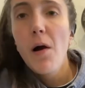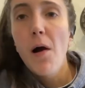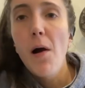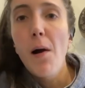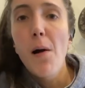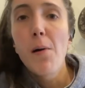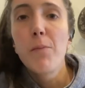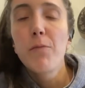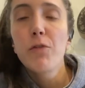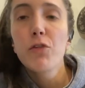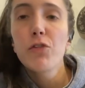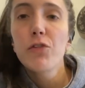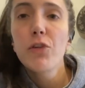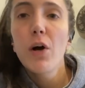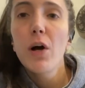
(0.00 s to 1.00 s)
Um,
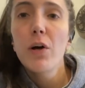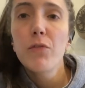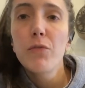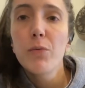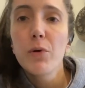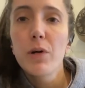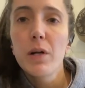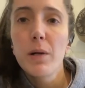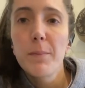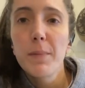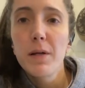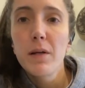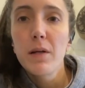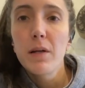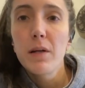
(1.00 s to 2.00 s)
first off, we're going to
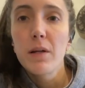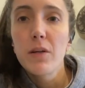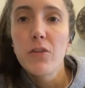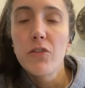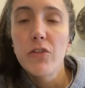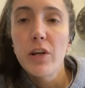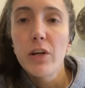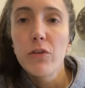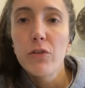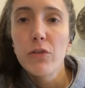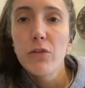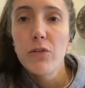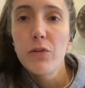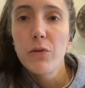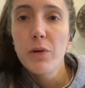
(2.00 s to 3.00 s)
be in
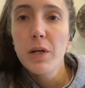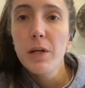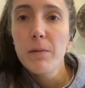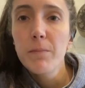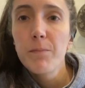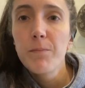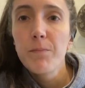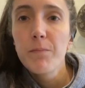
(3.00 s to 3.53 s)
standard tuning.